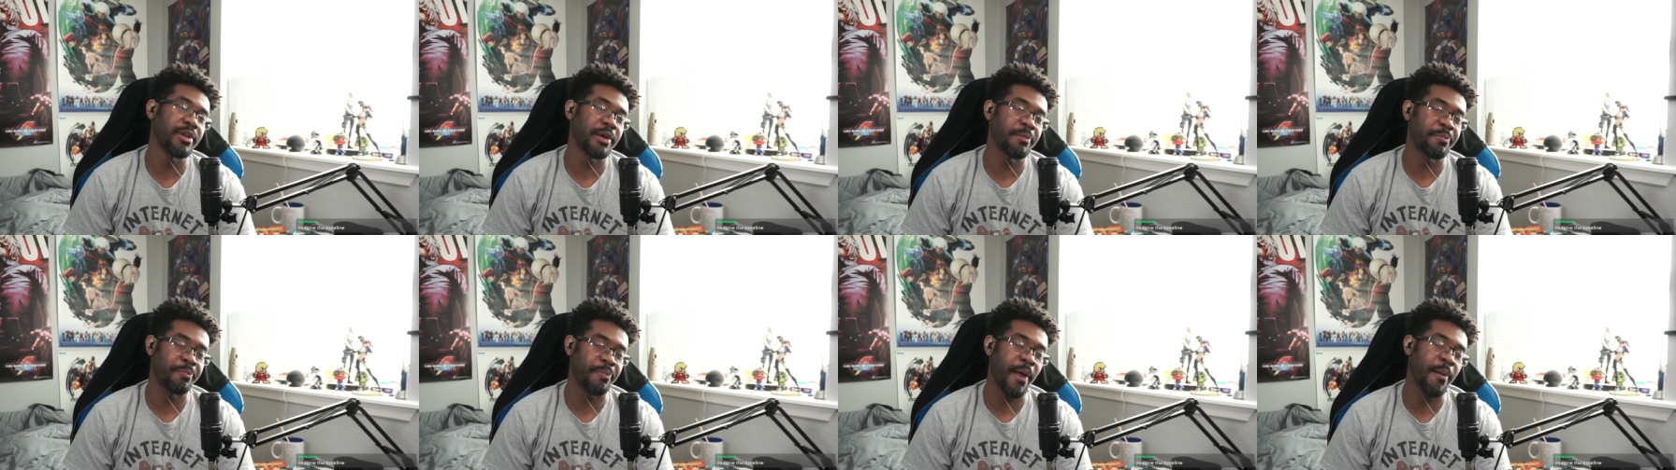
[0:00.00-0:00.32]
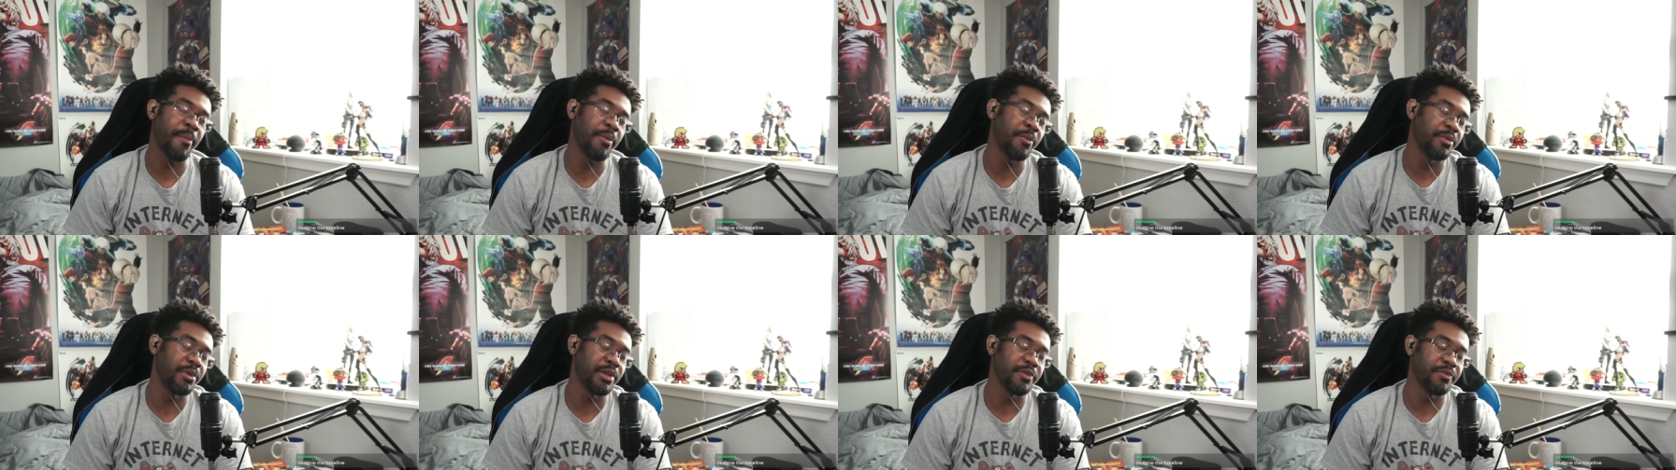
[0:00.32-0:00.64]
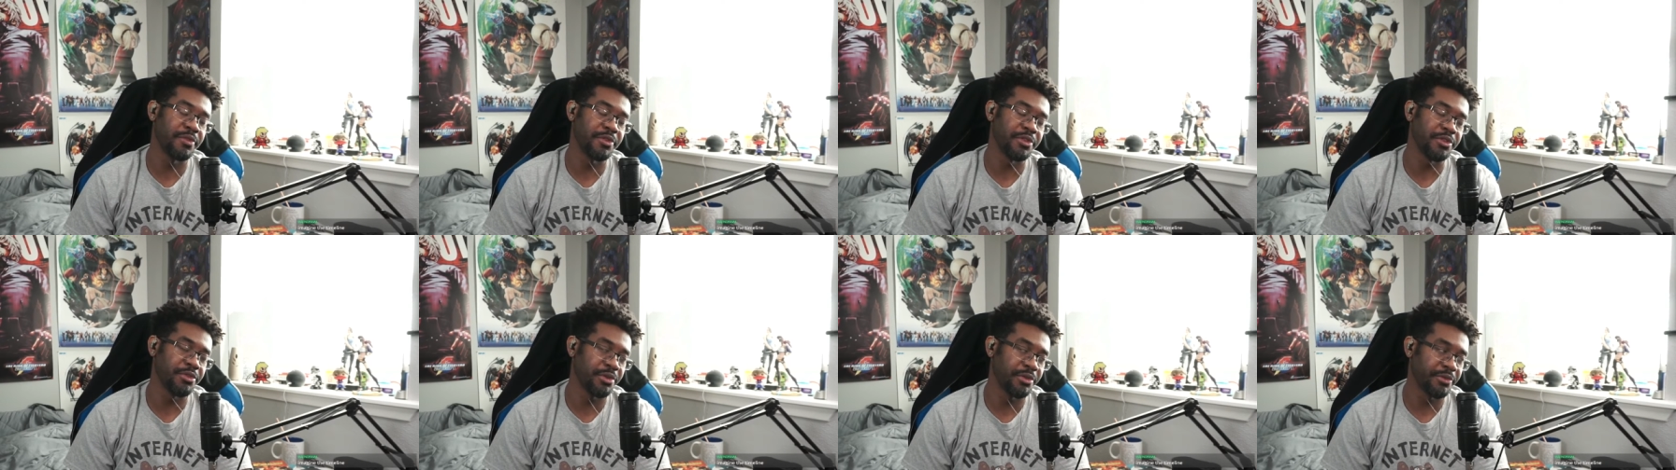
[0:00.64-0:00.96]
I probably would
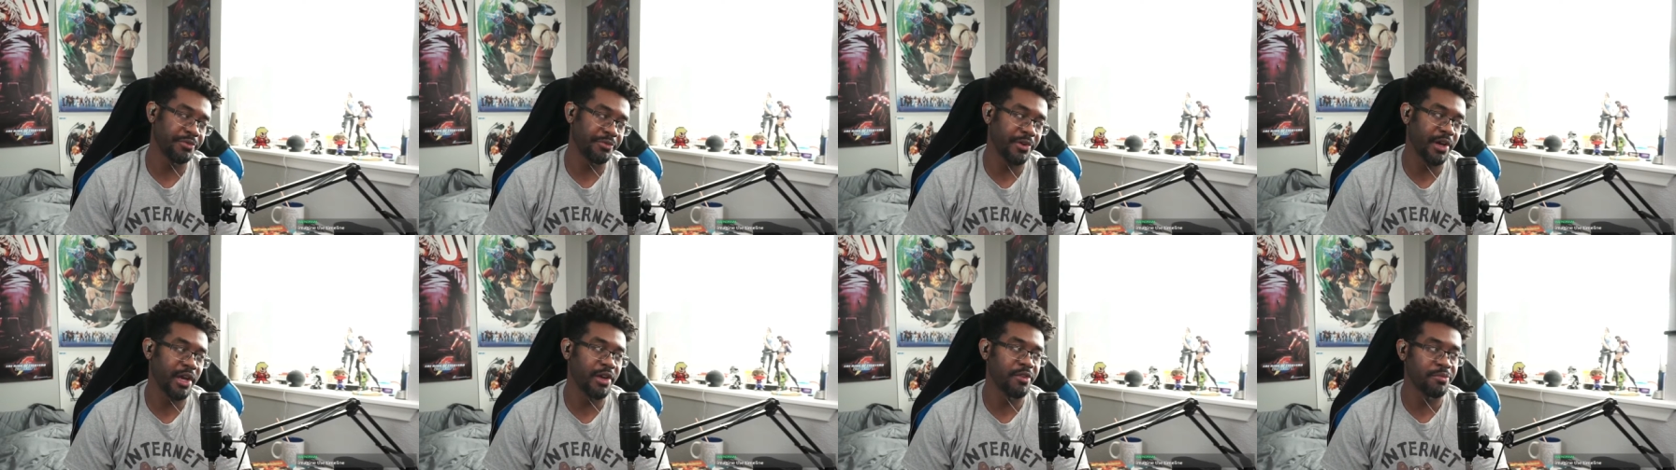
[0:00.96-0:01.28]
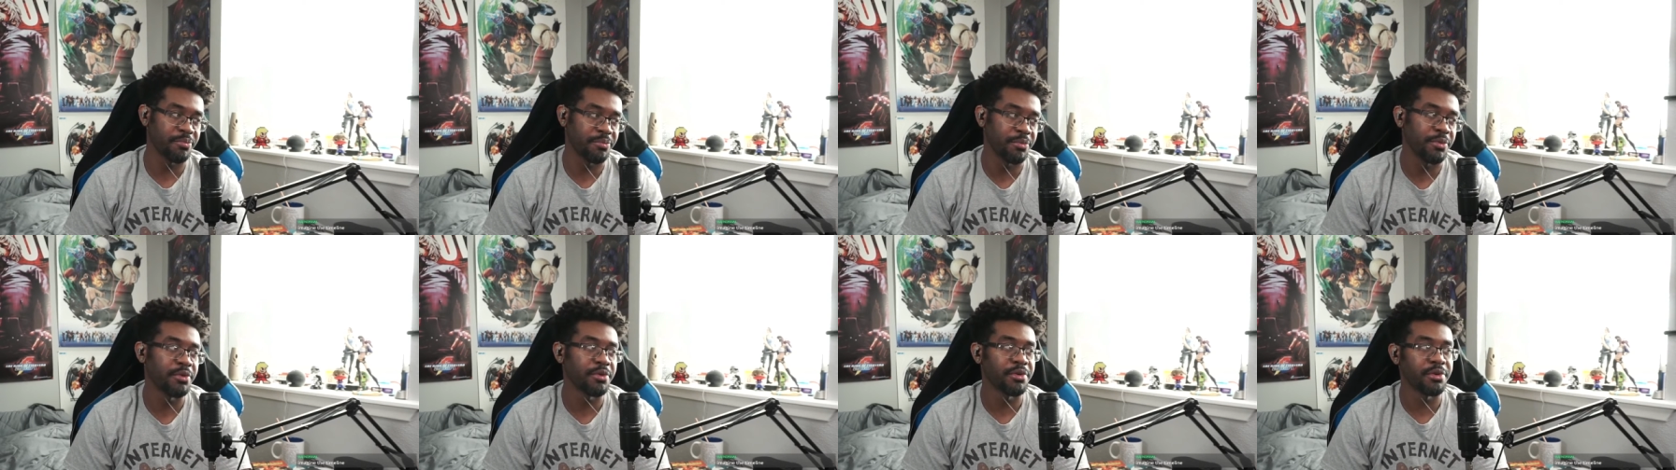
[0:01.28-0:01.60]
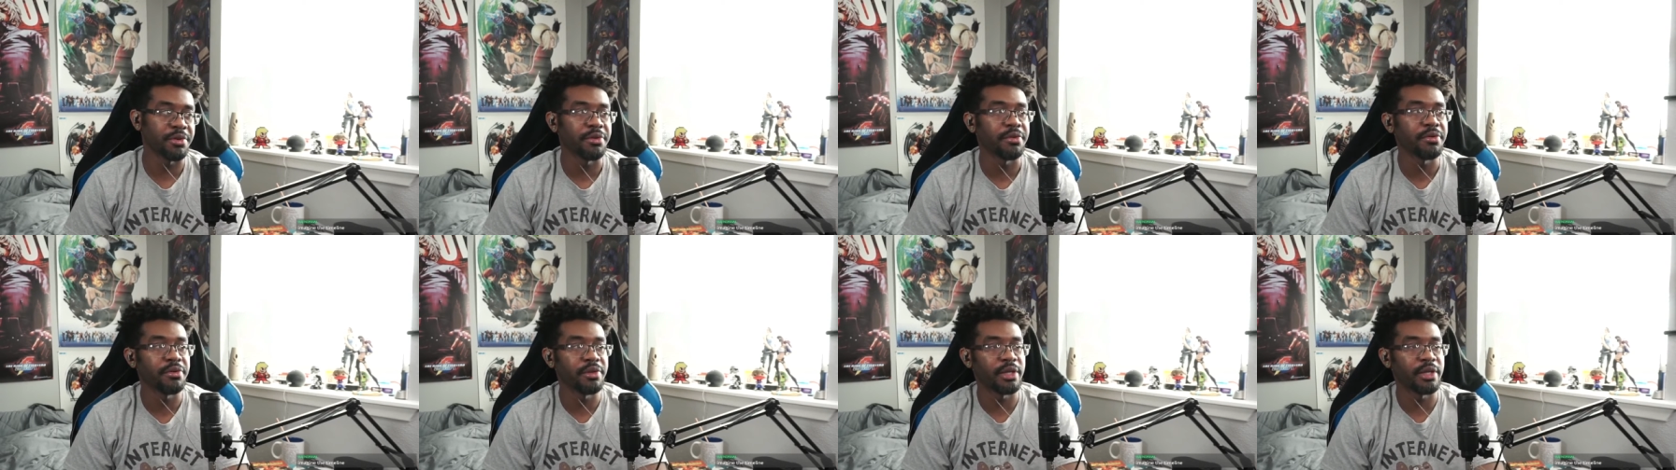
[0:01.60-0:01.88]
have enjoyed five more.